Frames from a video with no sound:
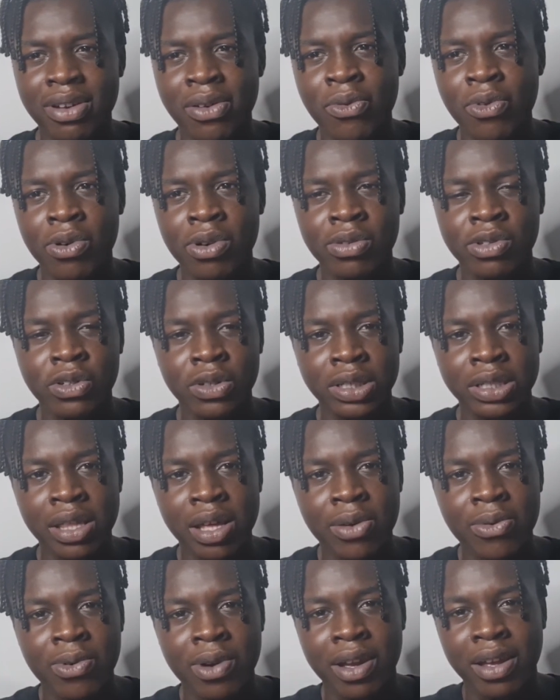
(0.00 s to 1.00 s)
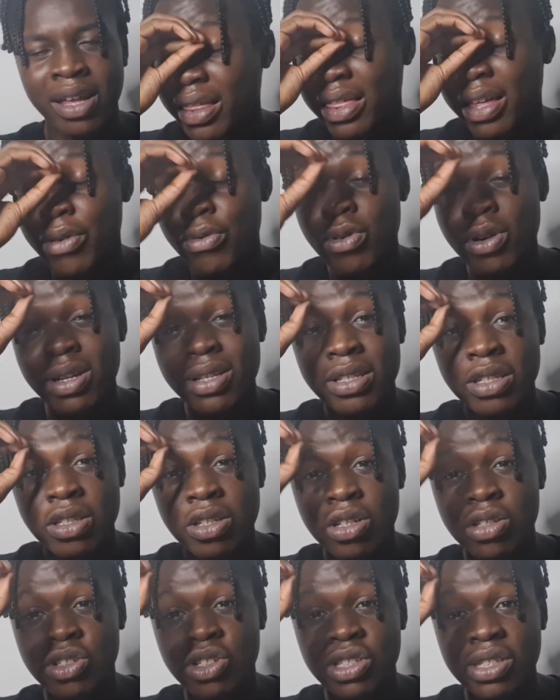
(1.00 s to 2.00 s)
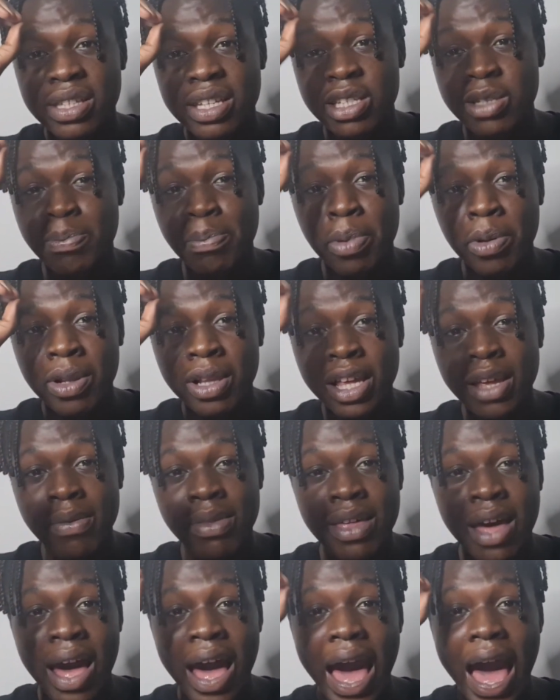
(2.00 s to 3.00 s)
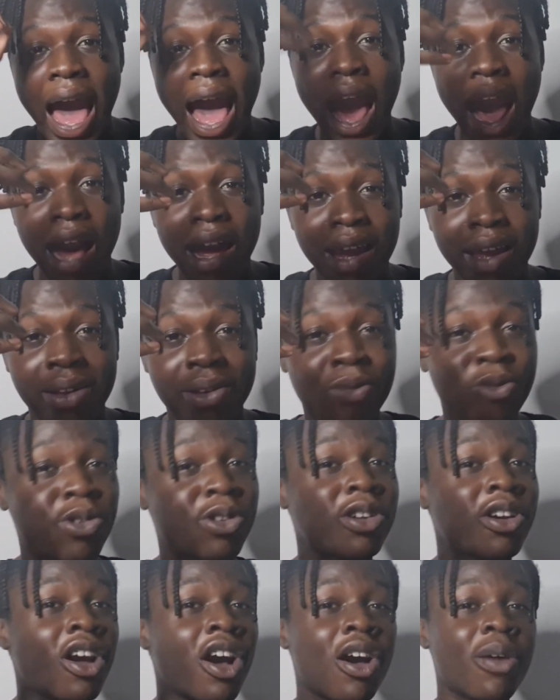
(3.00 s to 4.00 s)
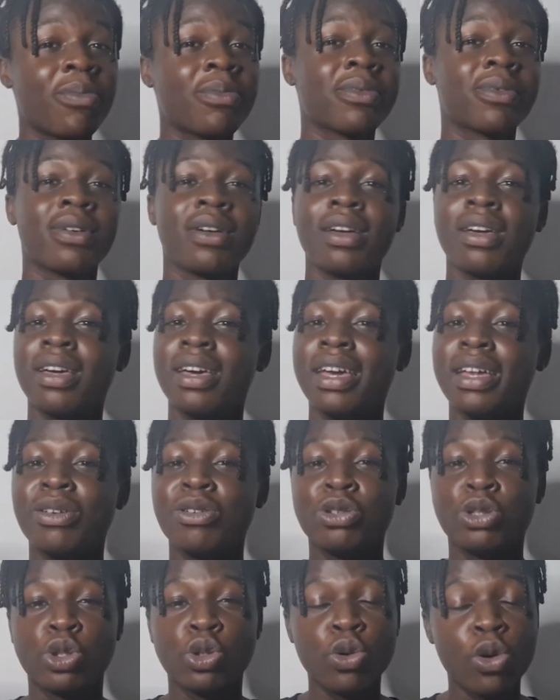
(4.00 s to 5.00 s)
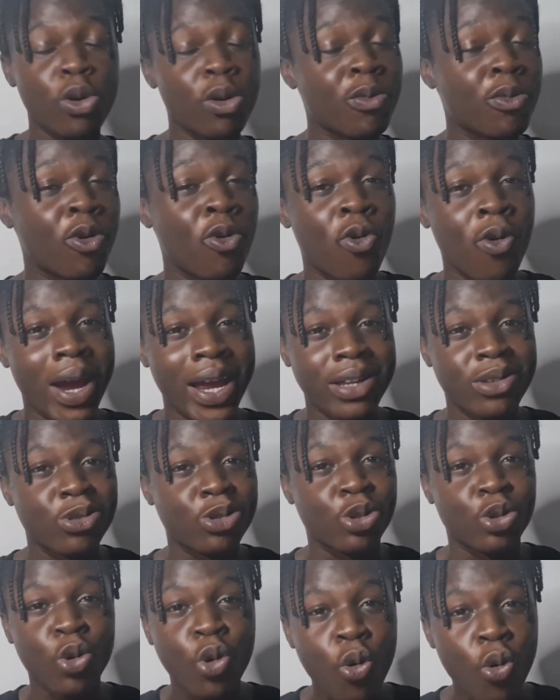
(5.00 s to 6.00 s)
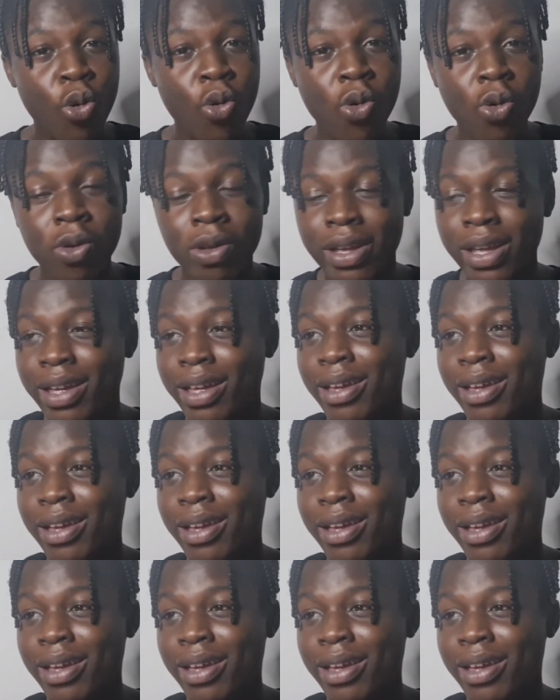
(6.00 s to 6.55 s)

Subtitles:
I wanted to dress that way. They were in such disbelief that I would come in a suitable way to school.